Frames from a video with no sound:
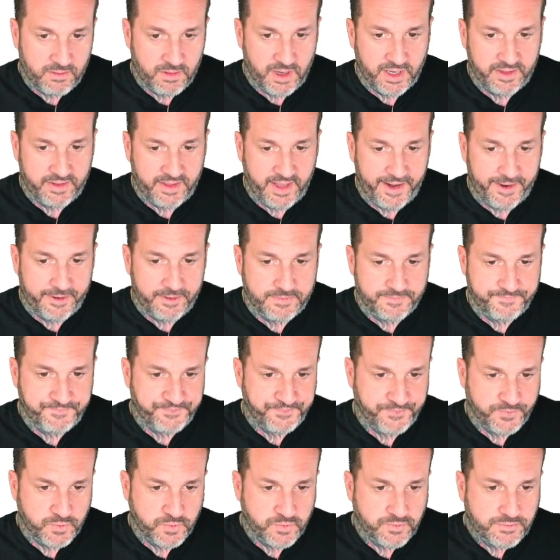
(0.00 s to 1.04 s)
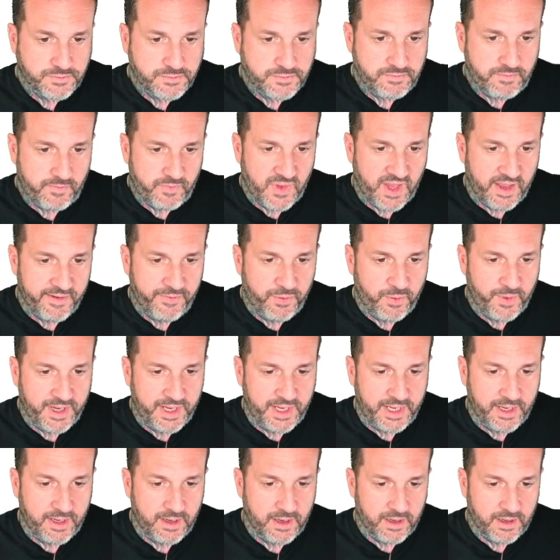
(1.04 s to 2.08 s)
right there. If
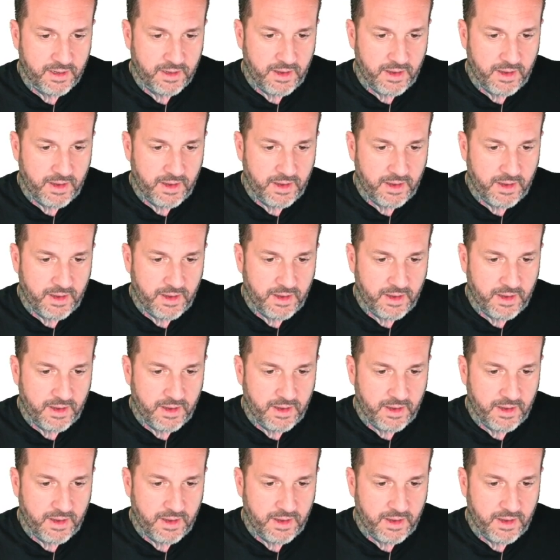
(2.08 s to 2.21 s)
we